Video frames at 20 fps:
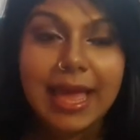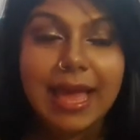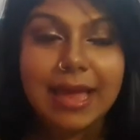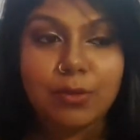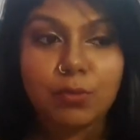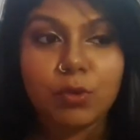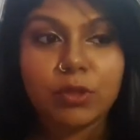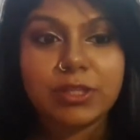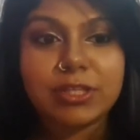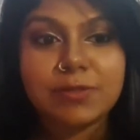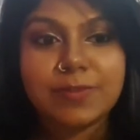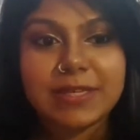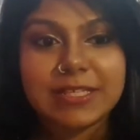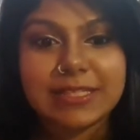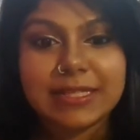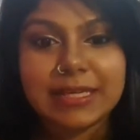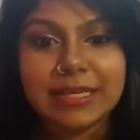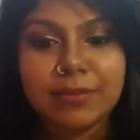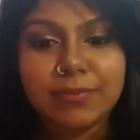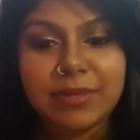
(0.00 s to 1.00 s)
And what this
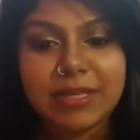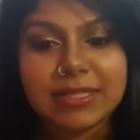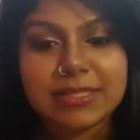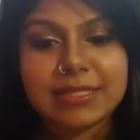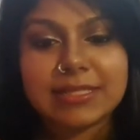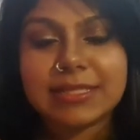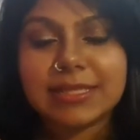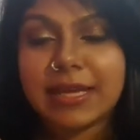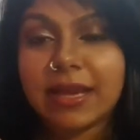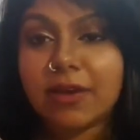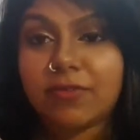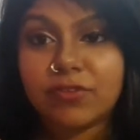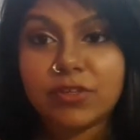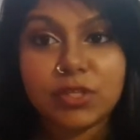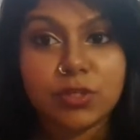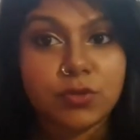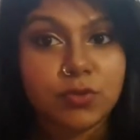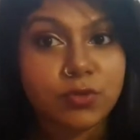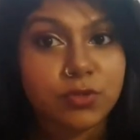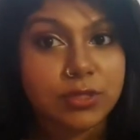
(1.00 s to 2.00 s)
basically means is that after you